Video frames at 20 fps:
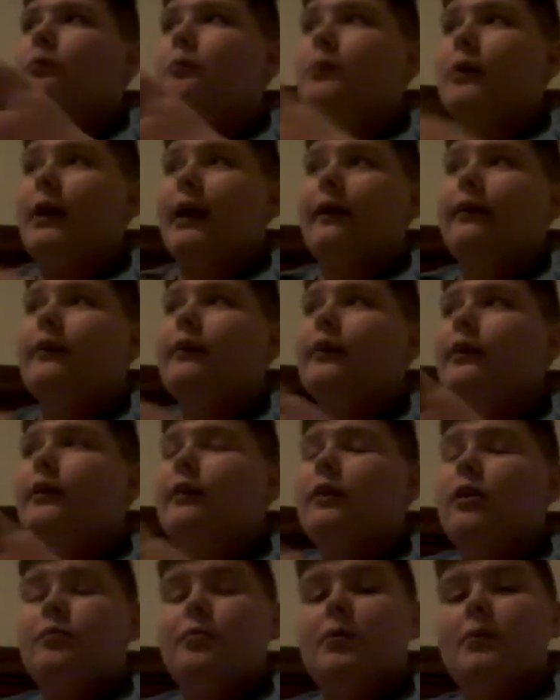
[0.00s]
But yeah,
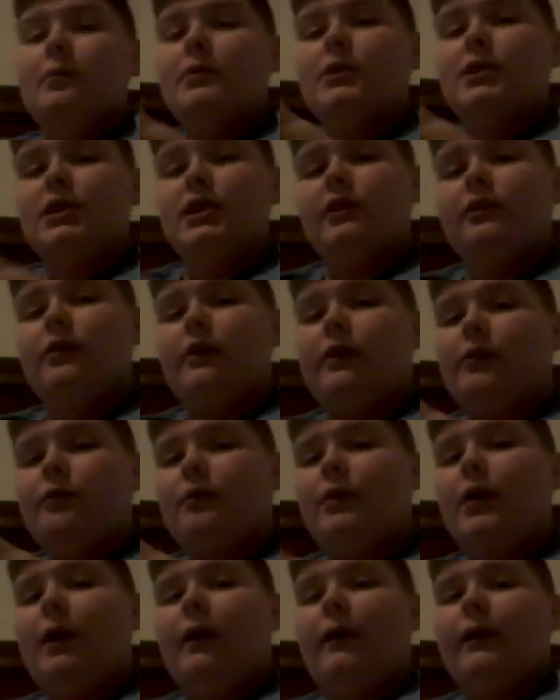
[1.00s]
that's pretty much the end of this
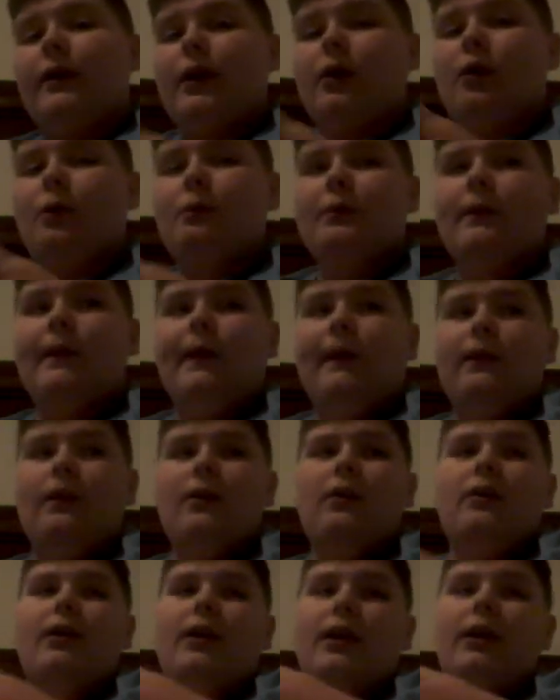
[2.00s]
video, and I hope you liked
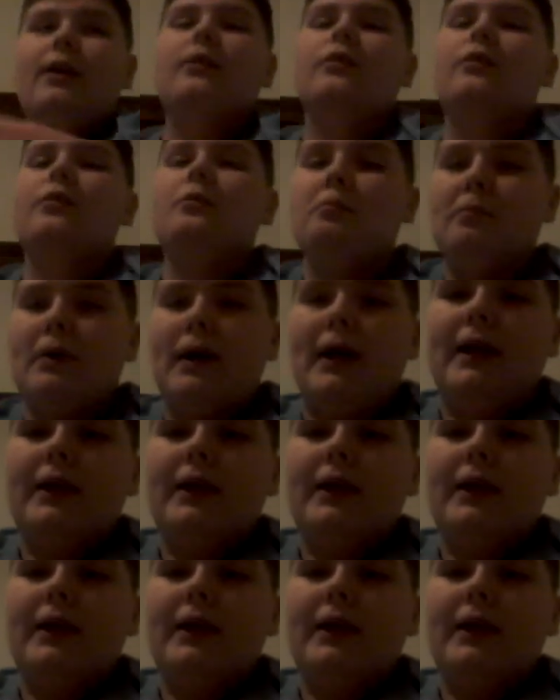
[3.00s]
it, and bye.